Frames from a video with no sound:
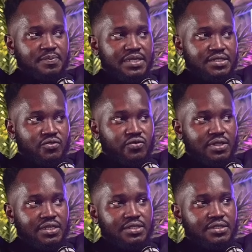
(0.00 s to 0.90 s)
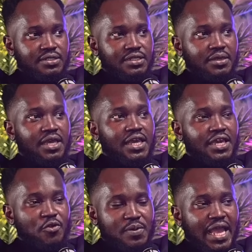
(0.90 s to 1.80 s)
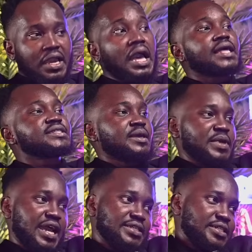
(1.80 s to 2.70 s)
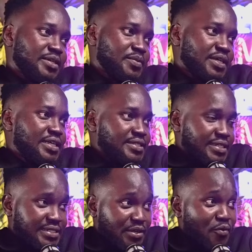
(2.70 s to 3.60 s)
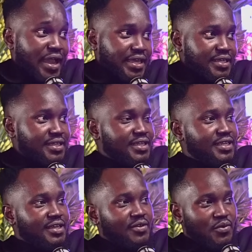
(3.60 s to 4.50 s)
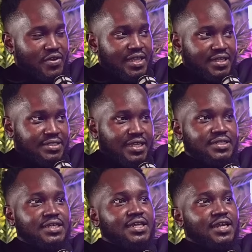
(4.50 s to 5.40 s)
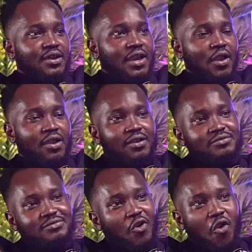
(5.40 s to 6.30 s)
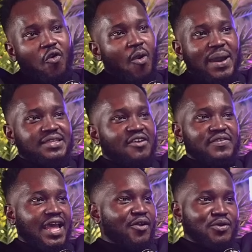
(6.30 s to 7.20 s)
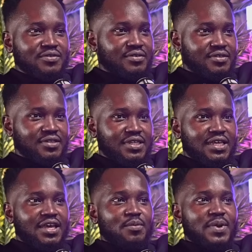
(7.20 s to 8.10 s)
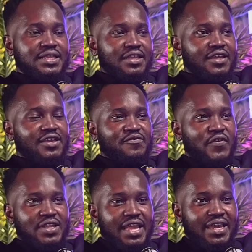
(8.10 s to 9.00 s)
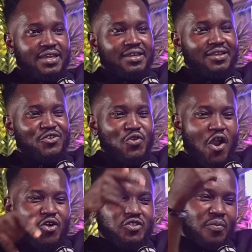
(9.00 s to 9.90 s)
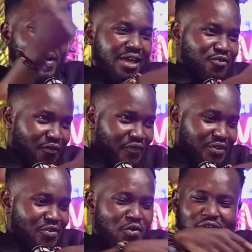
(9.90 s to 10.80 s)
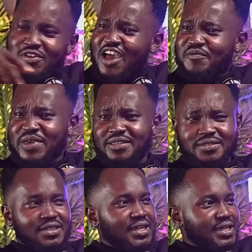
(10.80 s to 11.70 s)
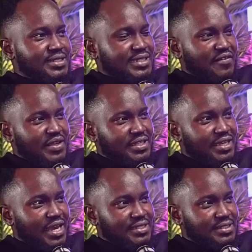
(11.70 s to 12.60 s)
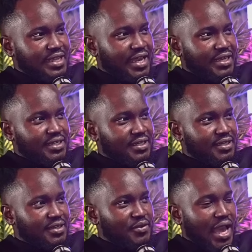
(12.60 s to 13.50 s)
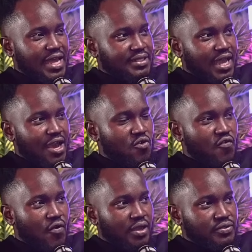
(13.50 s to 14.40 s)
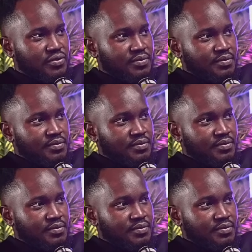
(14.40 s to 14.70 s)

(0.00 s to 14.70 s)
person to lead. He would be like semi catcher and he say wine. You understand? Or call butterfly one. But it felt like you are also part of you. You have been 7 years like under Akufo-Addo,